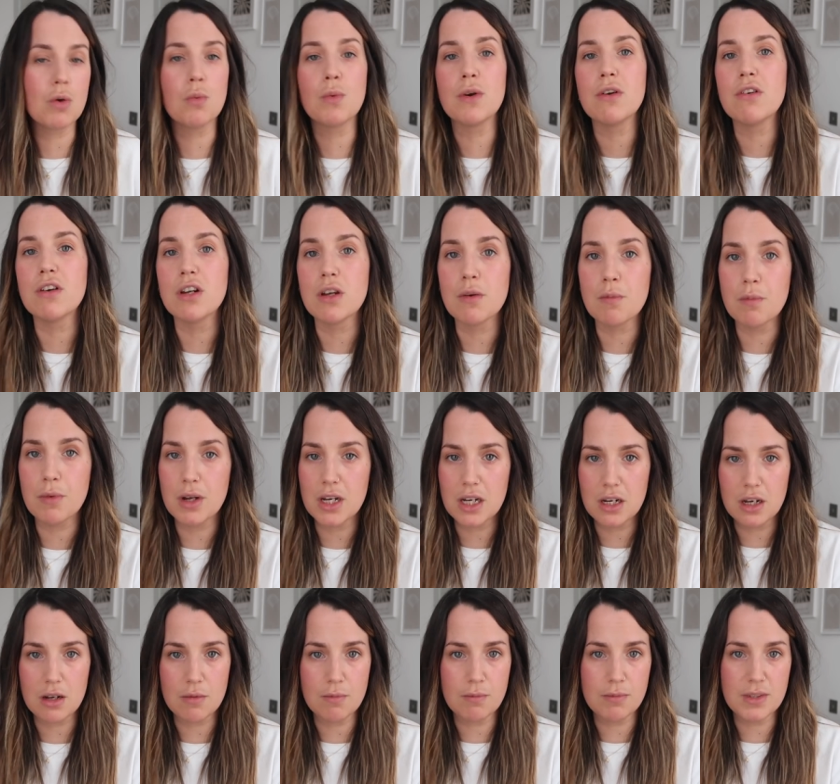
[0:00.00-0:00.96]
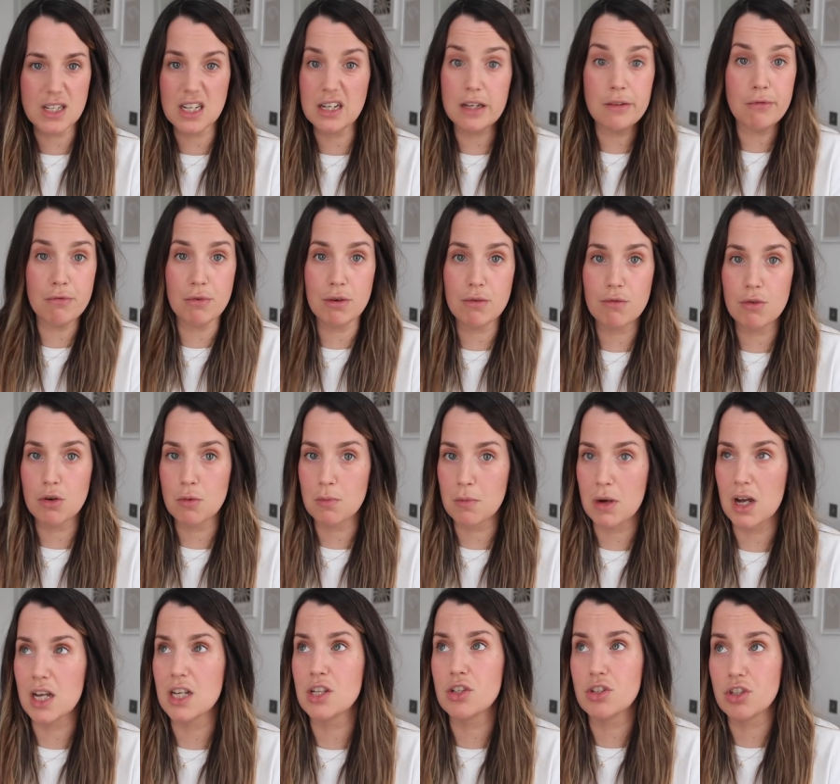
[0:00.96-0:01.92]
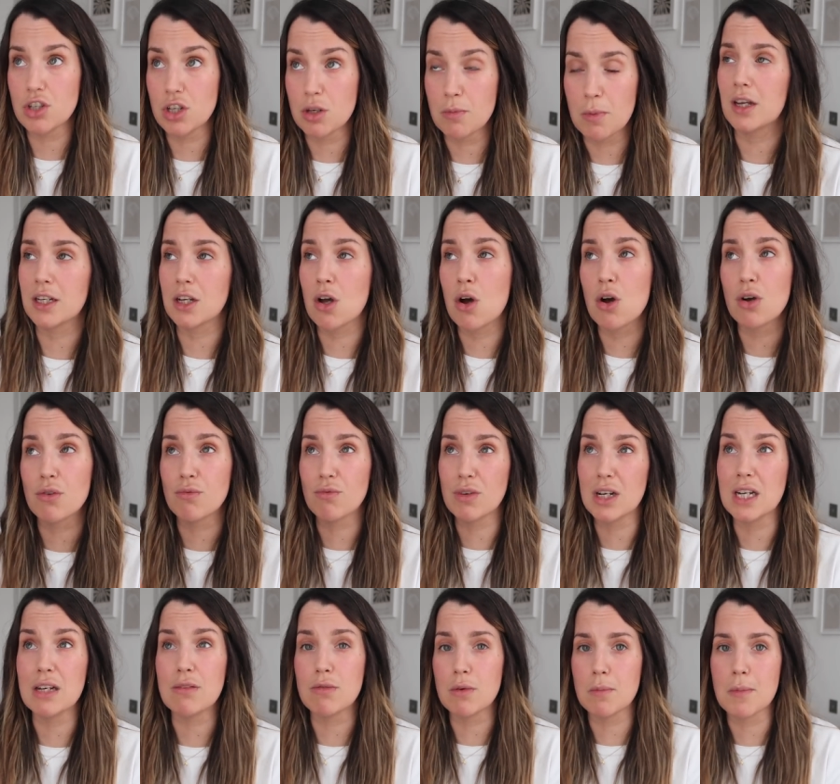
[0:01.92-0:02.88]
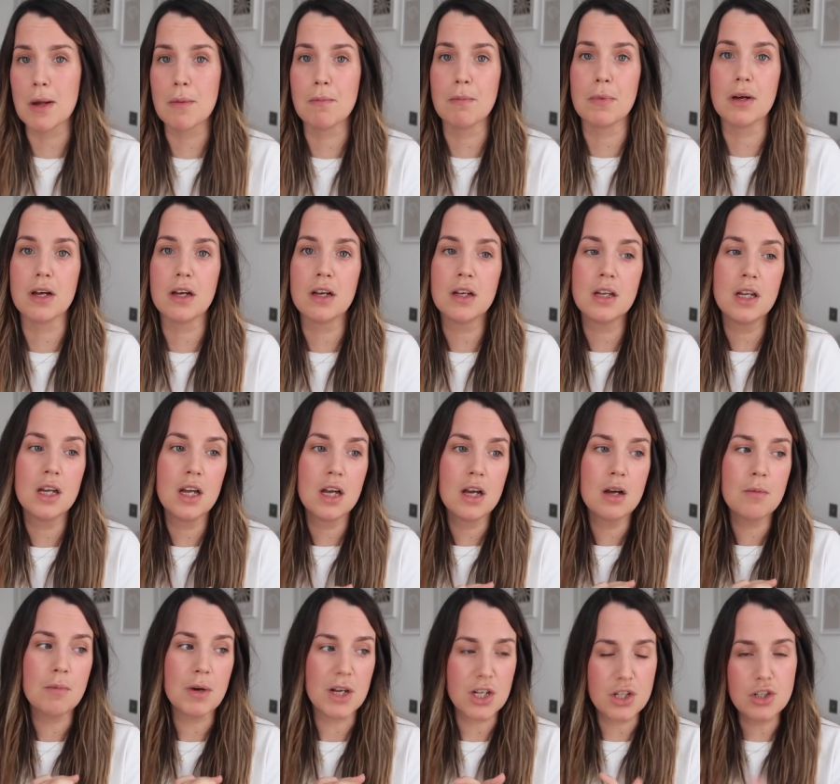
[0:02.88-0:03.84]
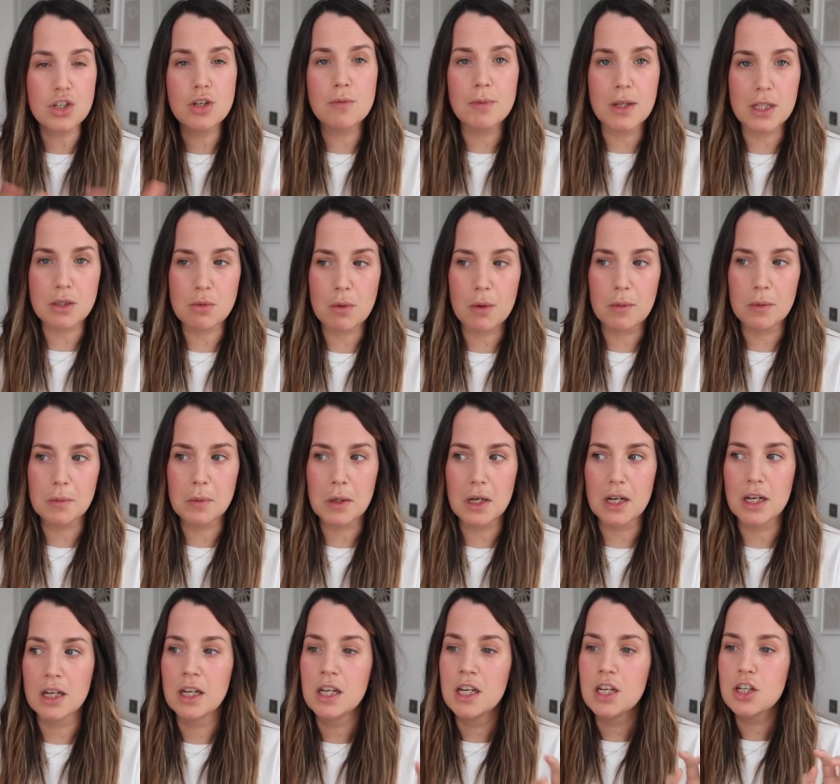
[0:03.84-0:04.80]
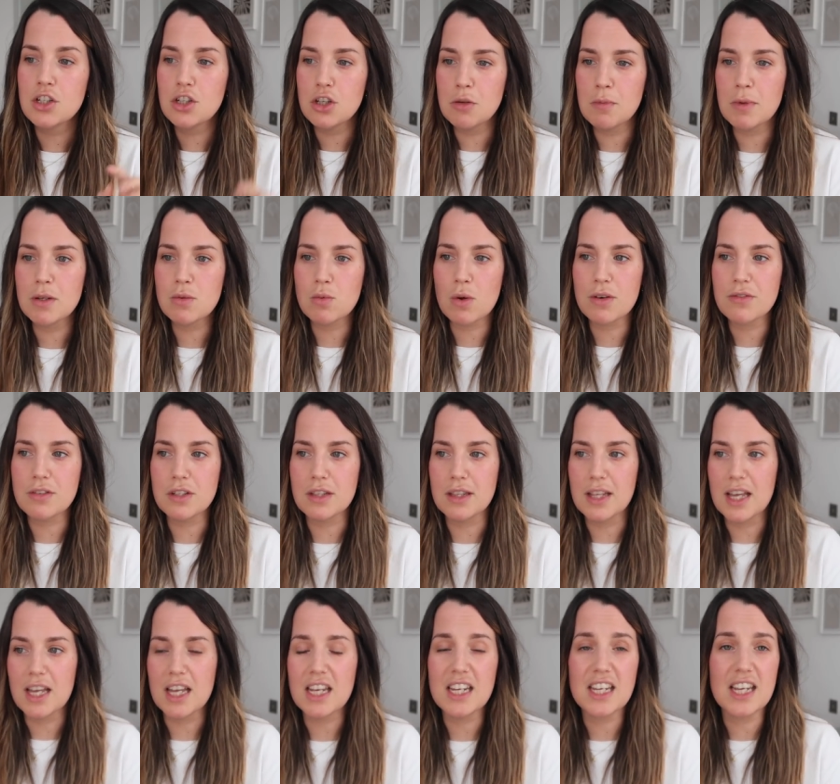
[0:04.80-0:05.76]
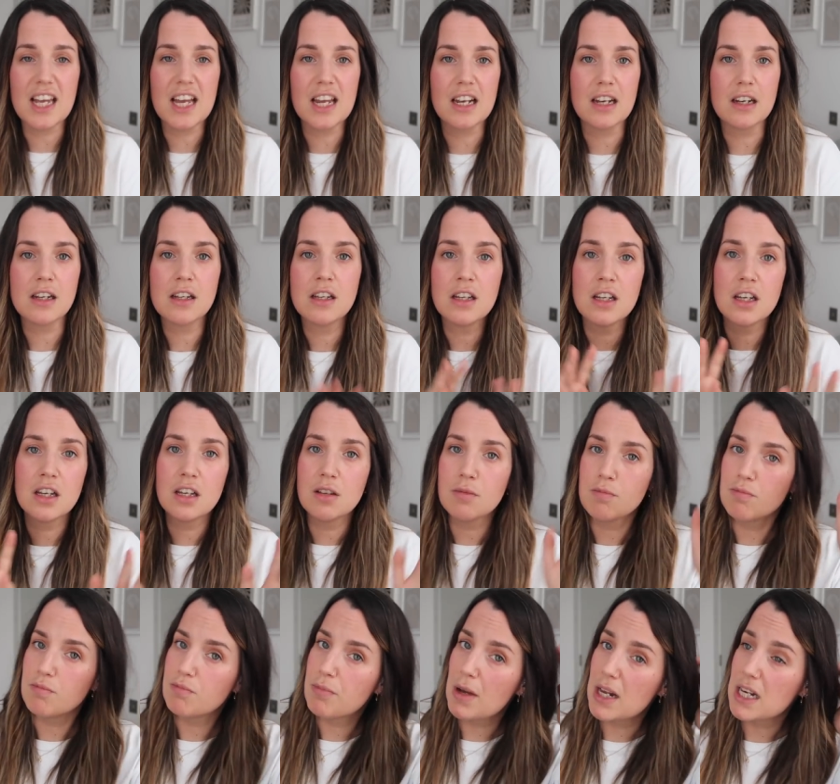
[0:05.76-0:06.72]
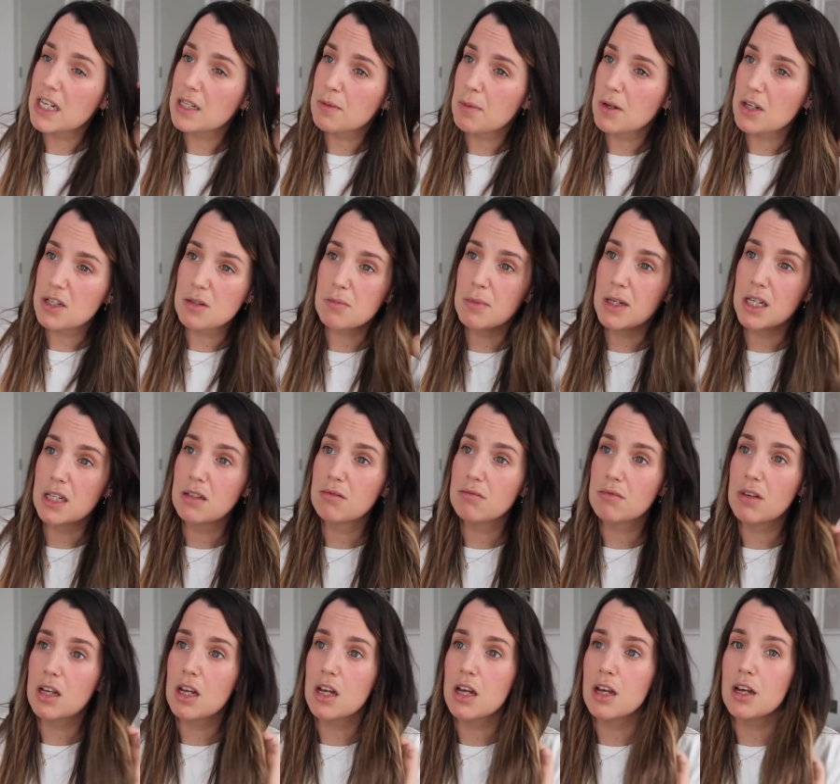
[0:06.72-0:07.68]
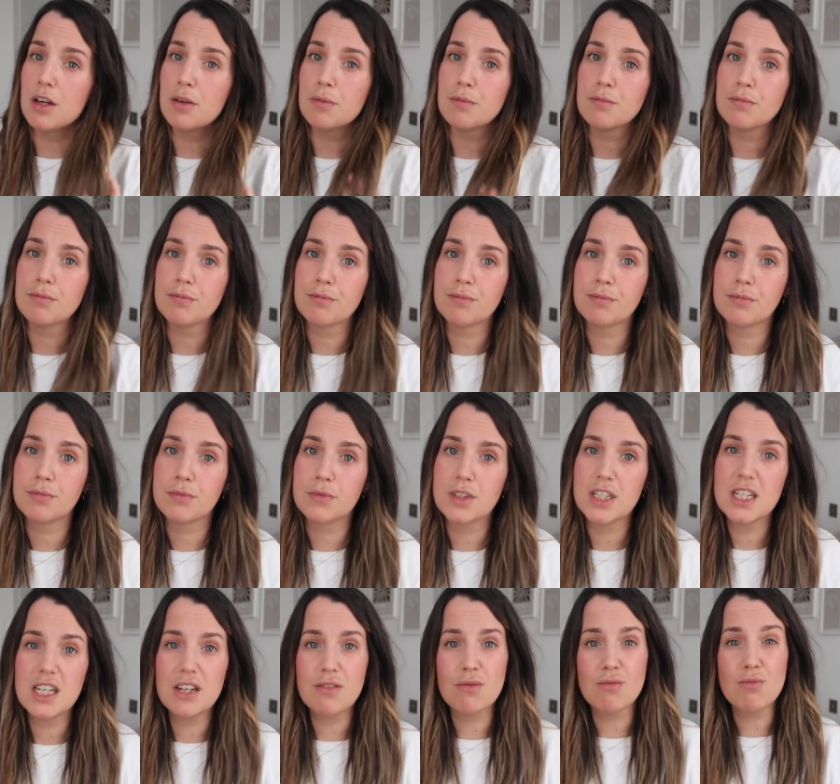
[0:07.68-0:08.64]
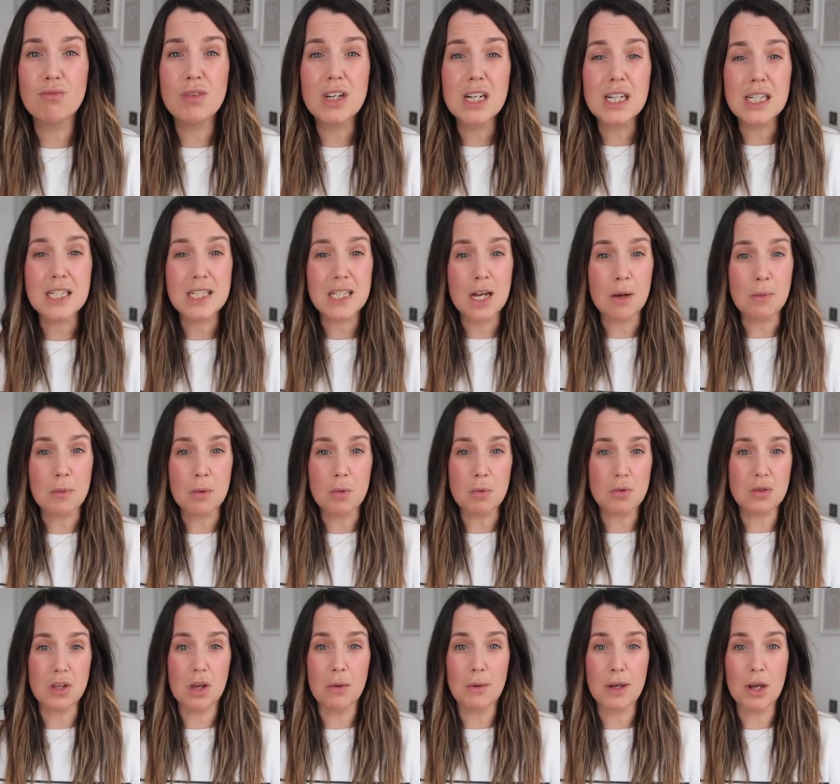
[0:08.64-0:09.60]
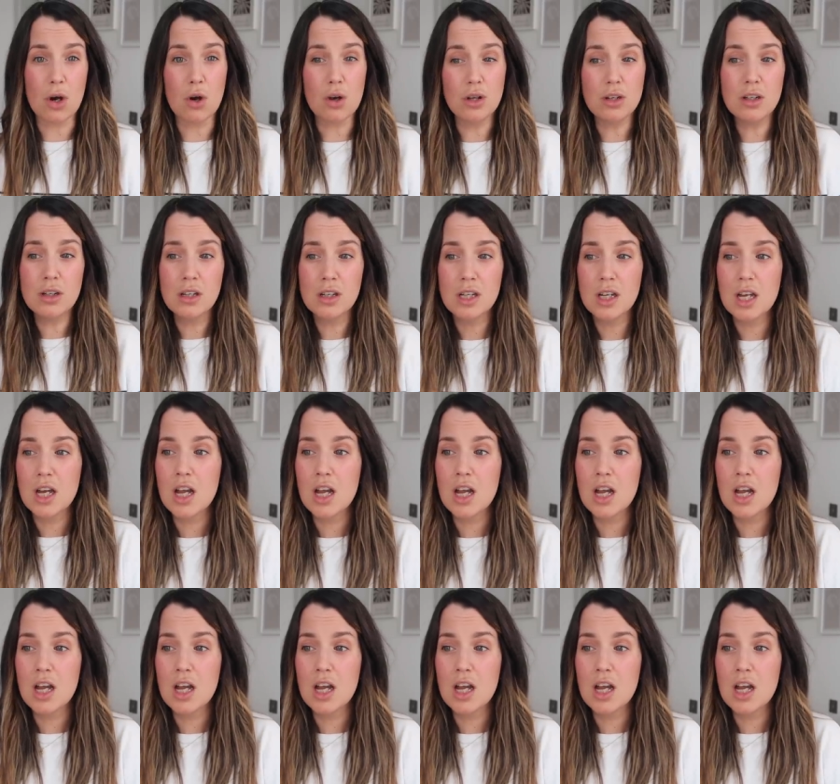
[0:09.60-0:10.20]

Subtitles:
well, we're in a delivery room, I assume. I can't really remember, but I assume that's where we were. Two midwives in there, again, barely spoke to me. Didn't even really tell me what was going on.